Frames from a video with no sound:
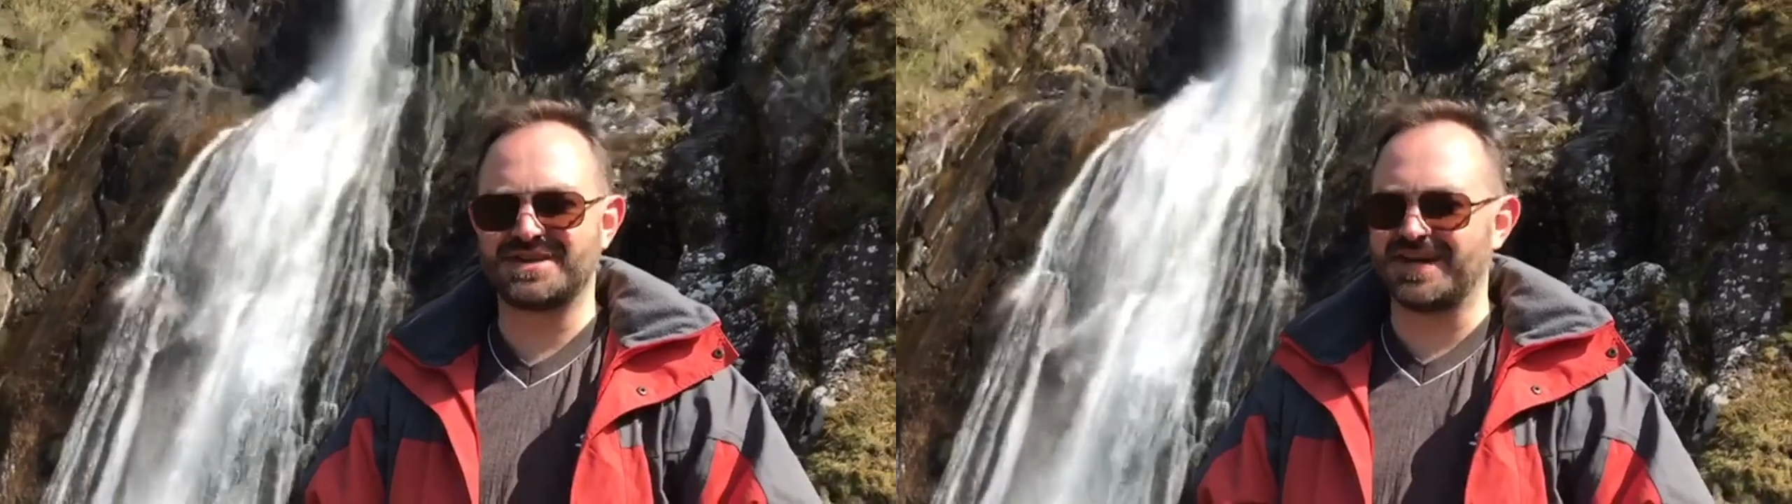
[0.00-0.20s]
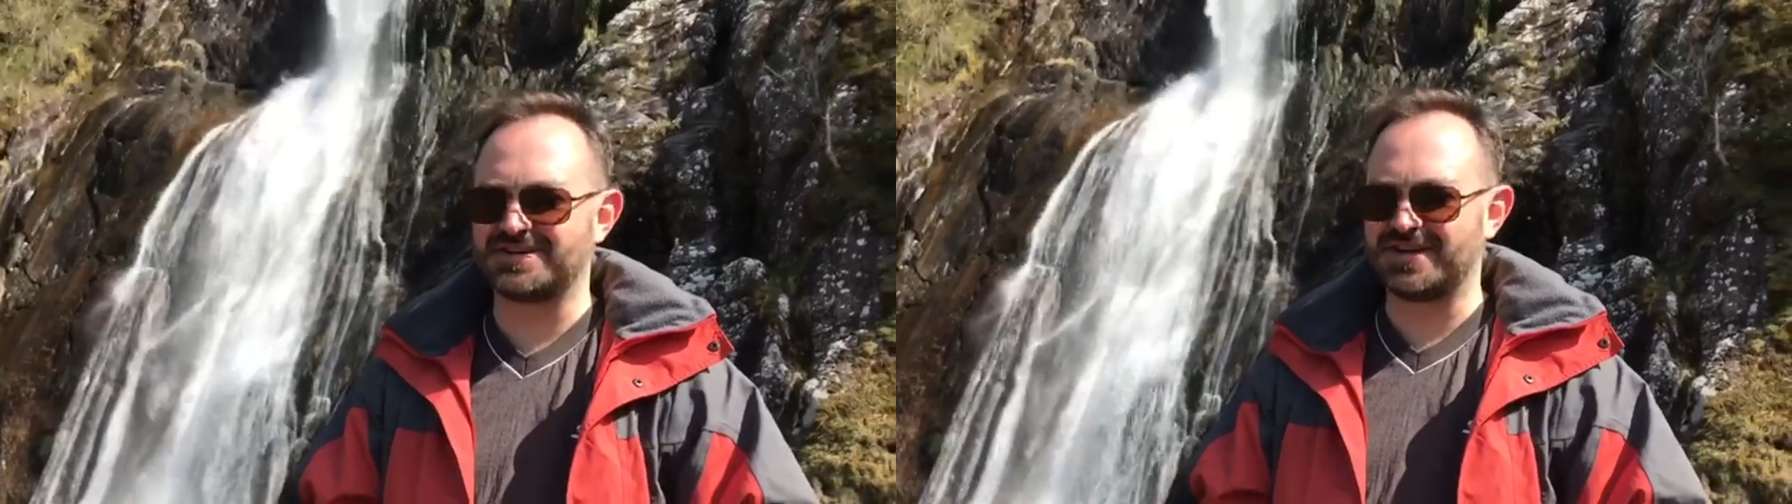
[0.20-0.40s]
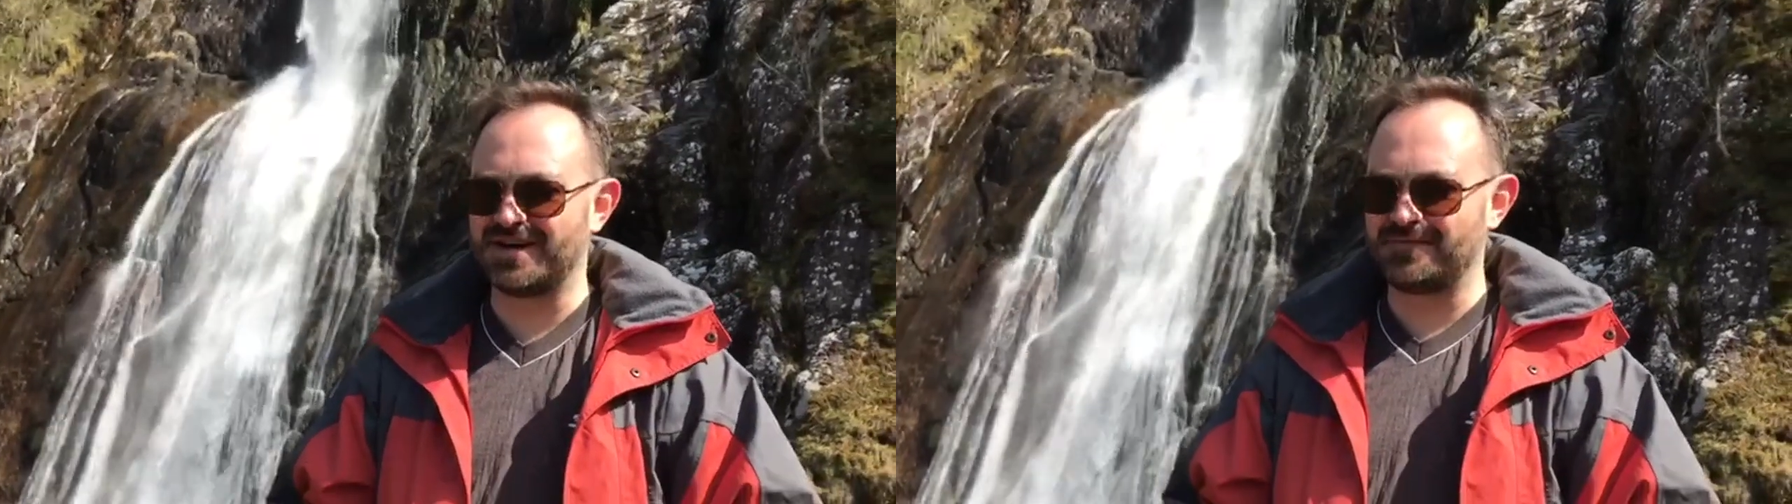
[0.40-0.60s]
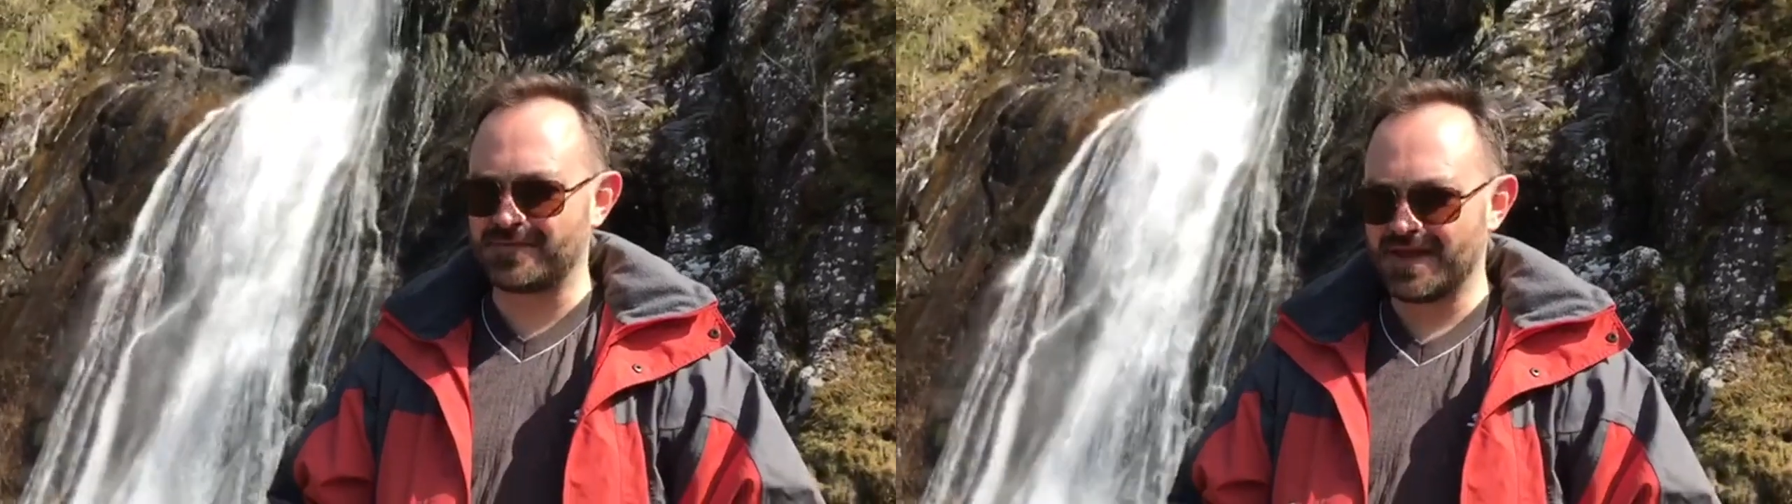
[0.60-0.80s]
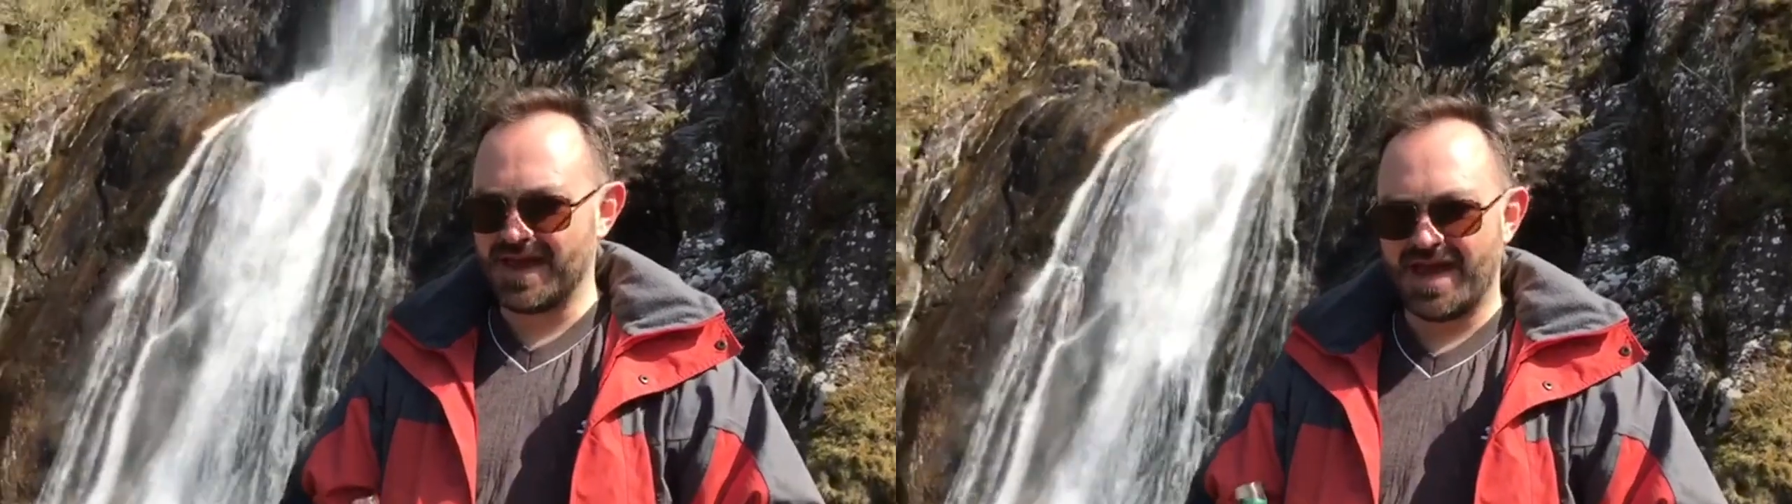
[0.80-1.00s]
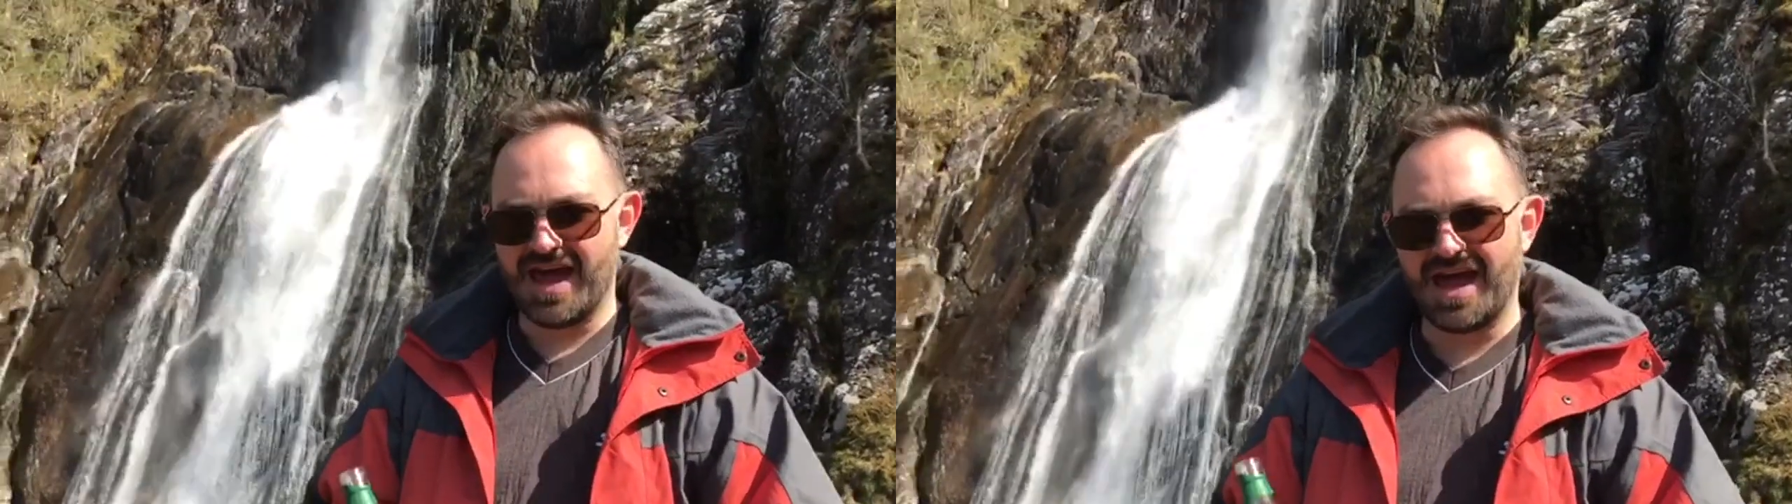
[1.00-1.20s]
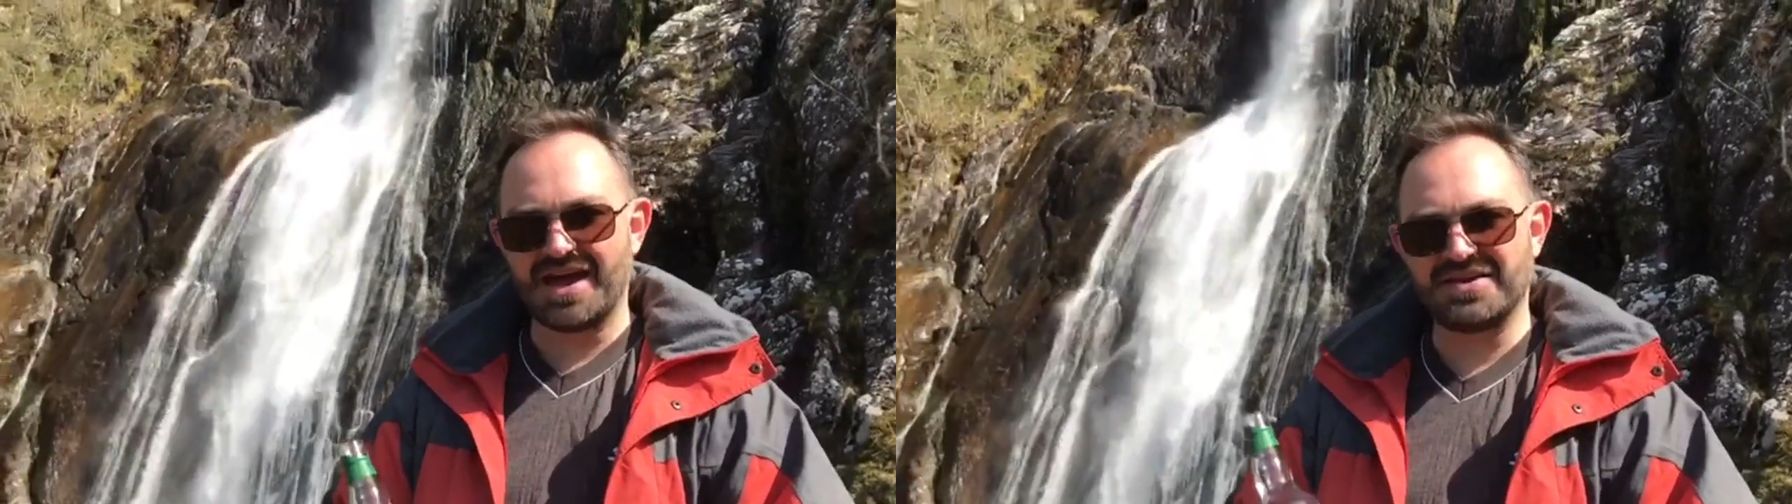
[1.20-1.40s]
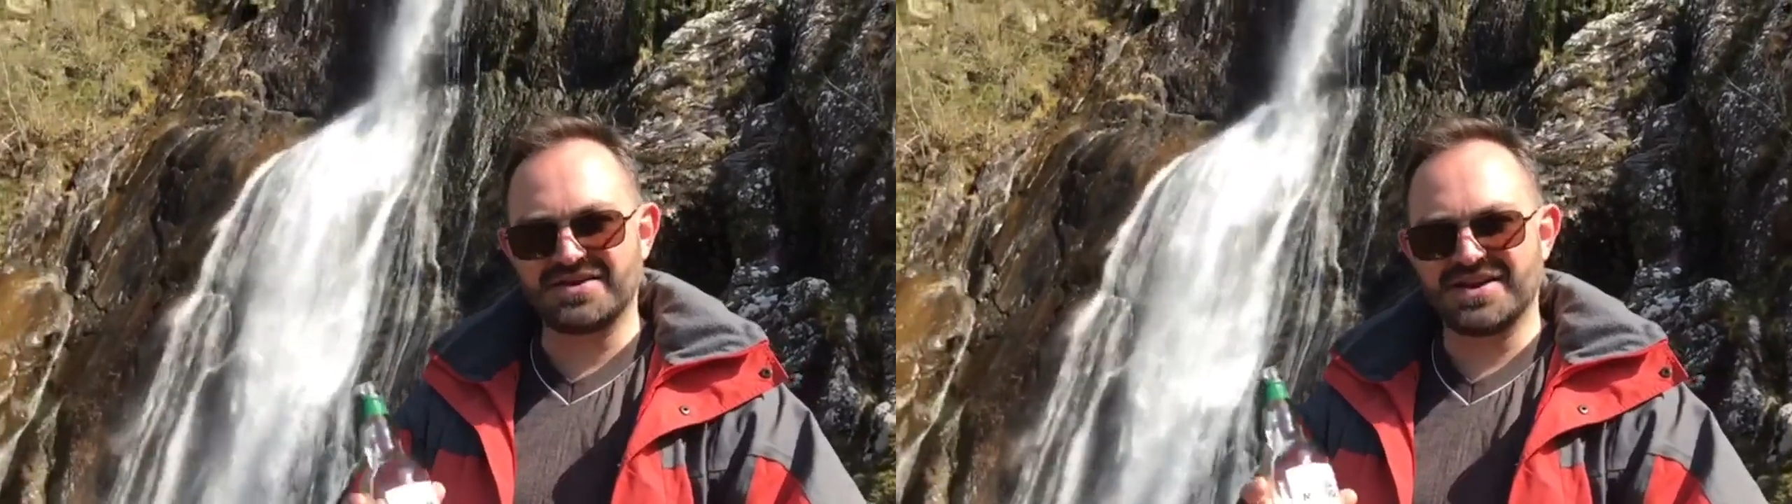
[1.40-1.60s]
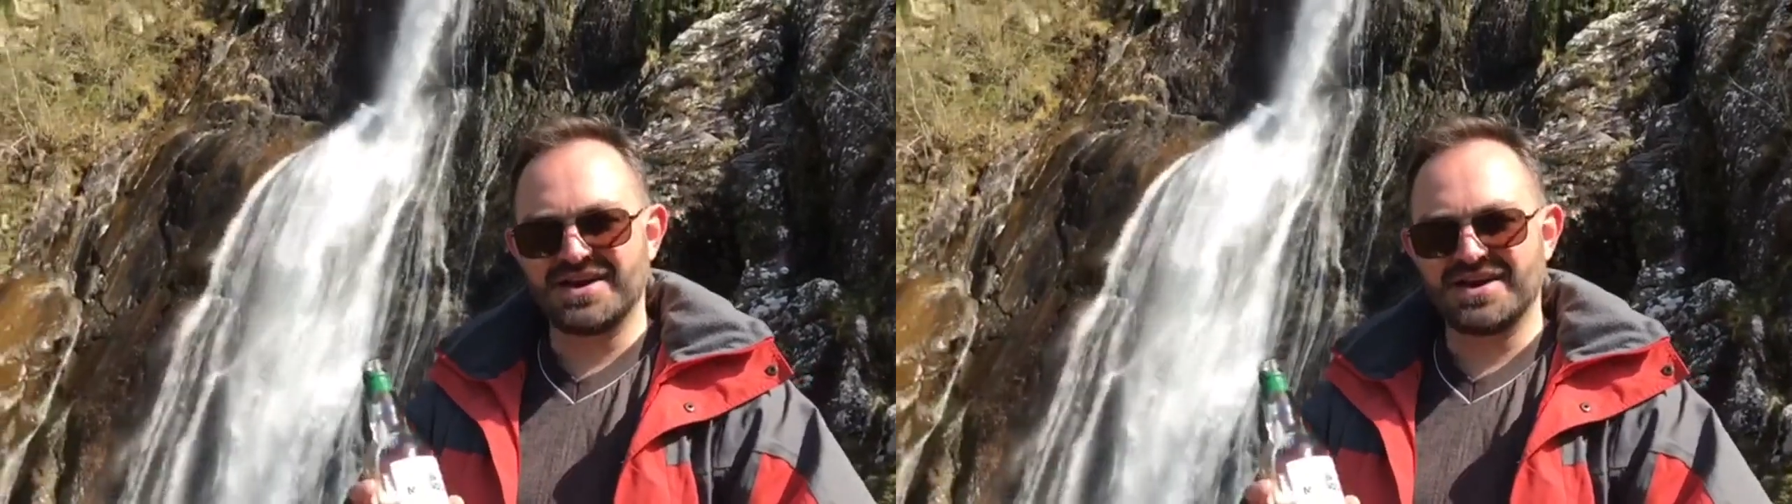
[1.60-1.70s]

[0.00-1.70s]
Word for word: to get here. And